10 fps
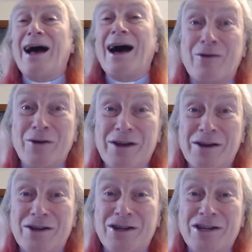I'm going
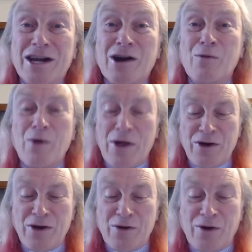to share
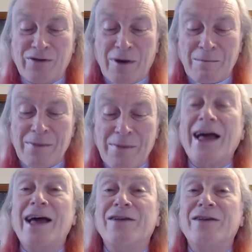with you some
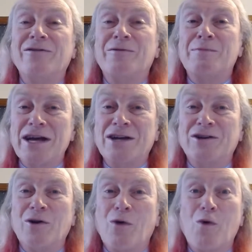
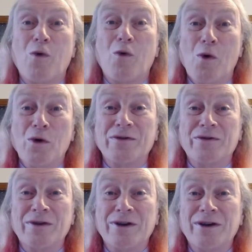inspirational
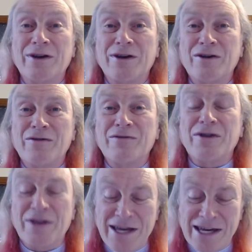quotes
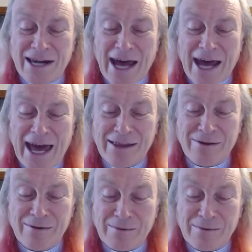for the year ahead.